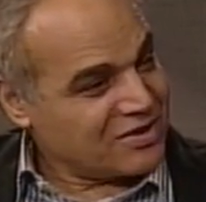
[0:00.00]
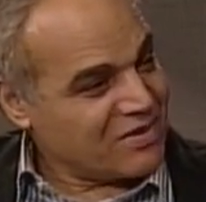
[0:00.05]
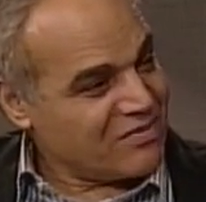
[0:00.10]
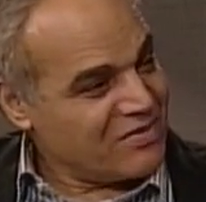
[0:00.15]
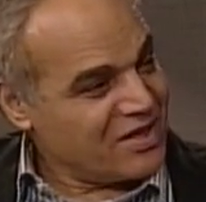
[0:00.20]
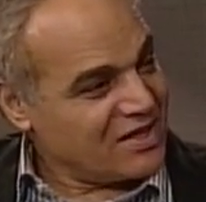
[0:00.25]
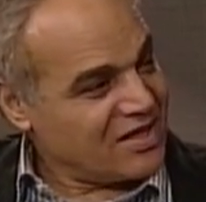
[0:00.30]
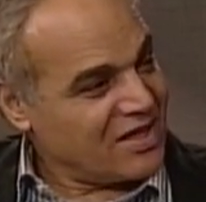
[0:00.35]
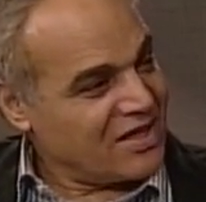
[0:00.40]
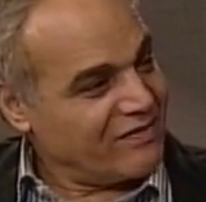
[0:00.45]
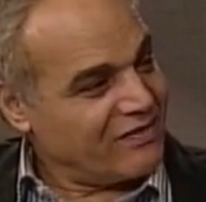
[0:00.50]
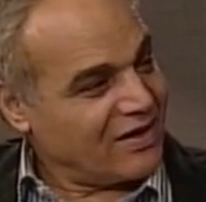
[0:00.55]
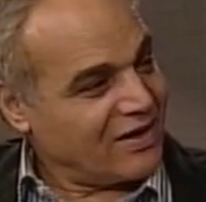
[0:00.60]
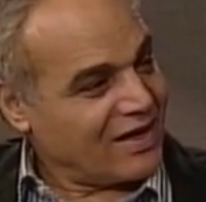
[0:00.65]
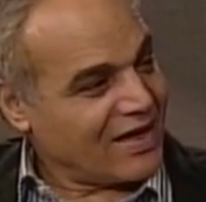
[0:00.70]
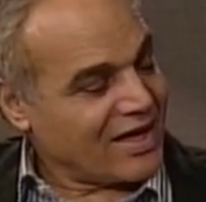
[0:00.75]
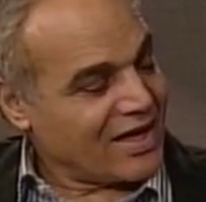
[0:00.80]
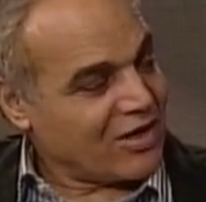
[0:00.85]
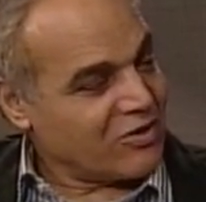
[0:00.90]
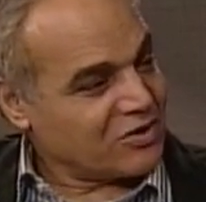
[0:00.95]
the medieval
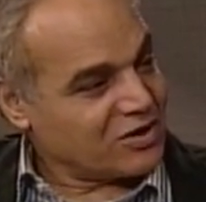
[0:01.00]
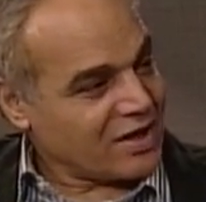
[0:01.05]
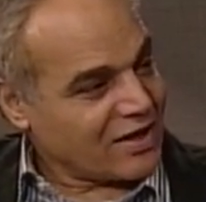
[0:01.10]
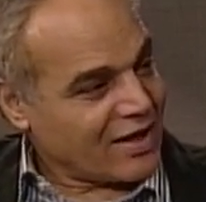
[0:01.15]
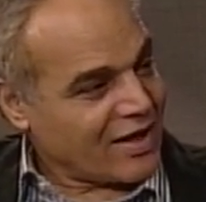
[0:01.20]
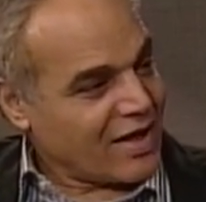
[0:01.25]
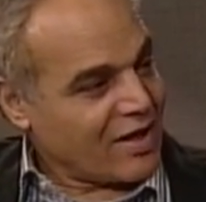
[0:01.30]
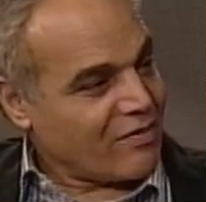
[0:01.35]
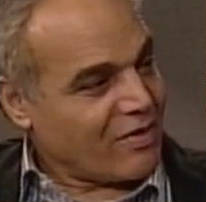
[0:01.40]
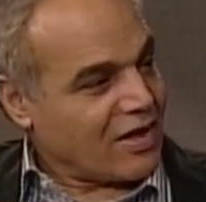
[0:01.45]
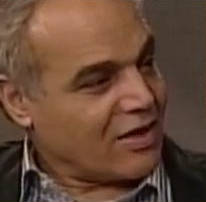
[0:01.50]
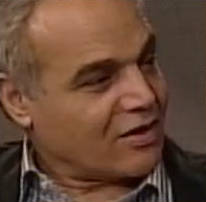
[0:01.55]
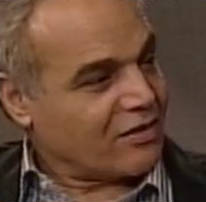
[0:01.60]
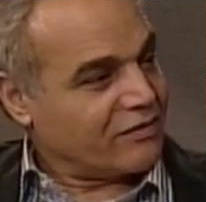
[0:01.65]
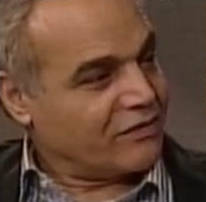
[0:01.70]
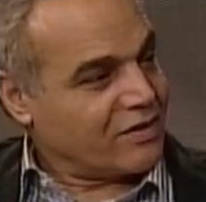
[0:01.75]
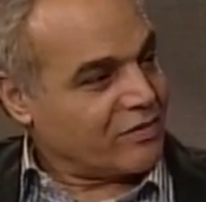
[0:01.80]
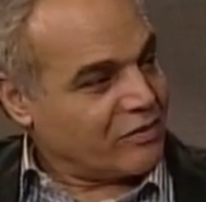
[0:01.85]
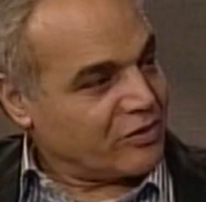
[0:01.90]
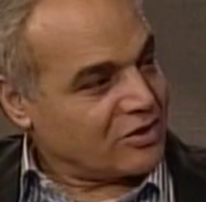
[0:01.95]
language that came out
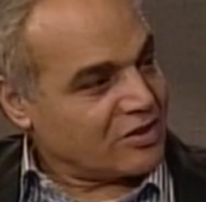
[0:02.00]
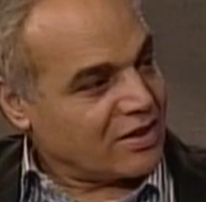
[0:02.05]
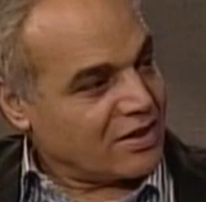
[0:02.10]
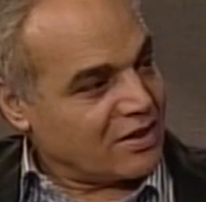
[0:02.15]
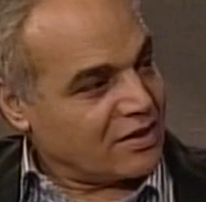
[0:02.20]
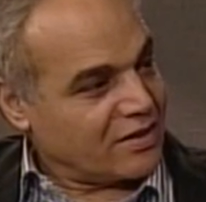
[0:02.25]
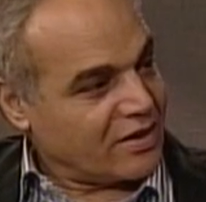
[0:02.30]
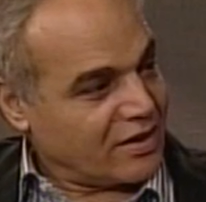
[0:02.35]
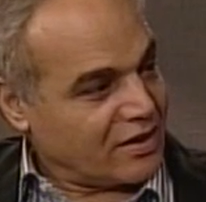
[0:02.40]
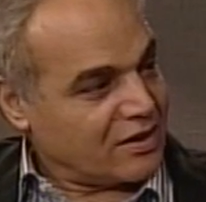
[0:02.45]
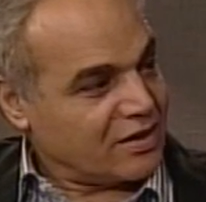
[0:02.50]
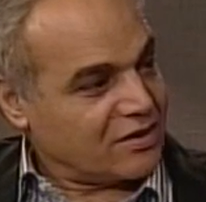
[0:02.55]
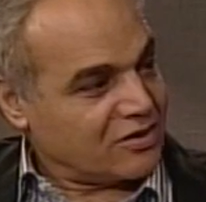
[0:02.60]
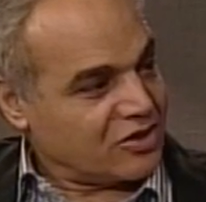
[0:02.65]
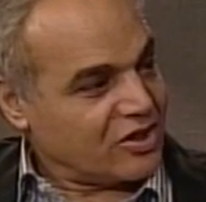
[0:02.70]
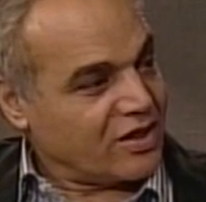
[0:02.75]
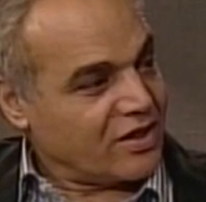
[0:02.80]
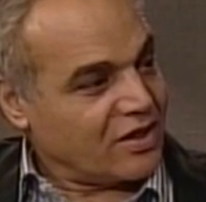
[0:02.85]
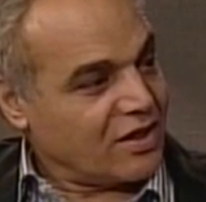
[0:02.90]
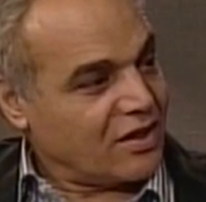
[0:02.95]
of the Bush, uh, the uh,
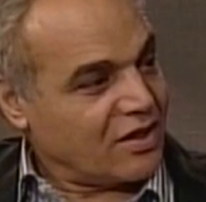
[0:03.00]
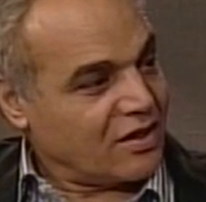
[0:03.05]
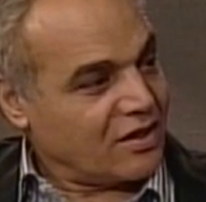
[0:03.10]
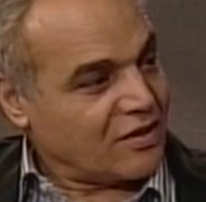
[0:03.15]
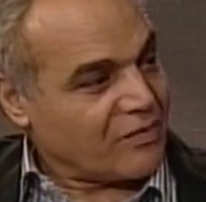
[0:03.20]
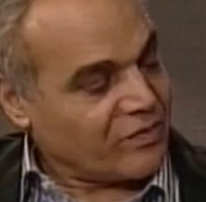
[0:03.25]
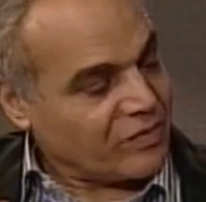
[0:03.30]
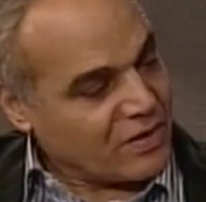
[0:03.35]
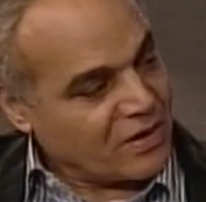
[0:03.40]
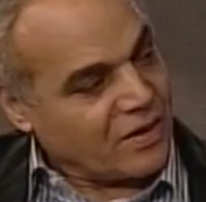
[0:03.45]
Cheney